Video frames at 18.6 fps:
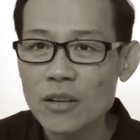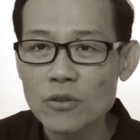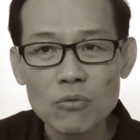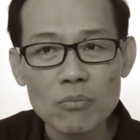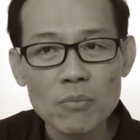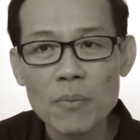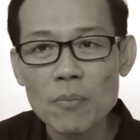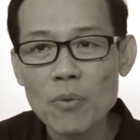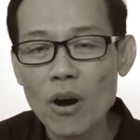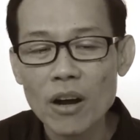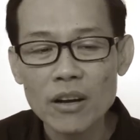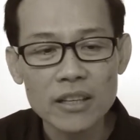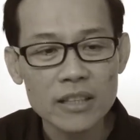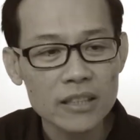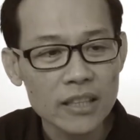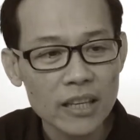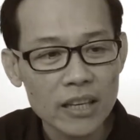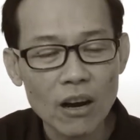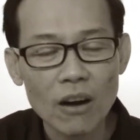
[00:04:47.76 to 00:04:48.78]
I still remember on
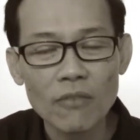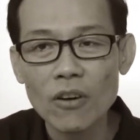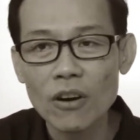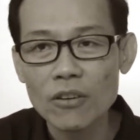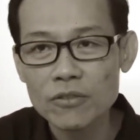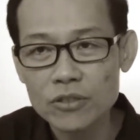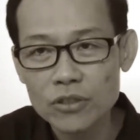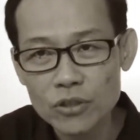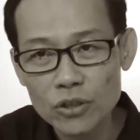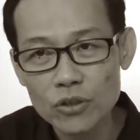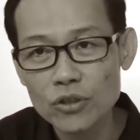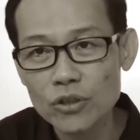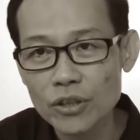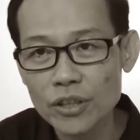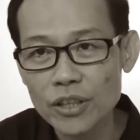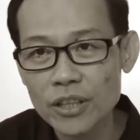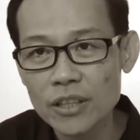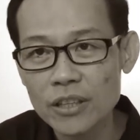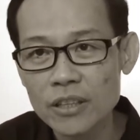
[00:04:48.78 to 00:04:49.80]
the day of
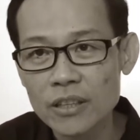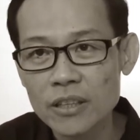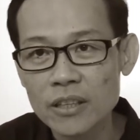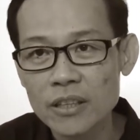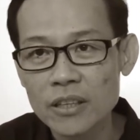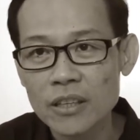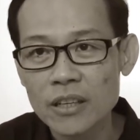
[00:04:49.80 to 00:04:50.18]
surgery,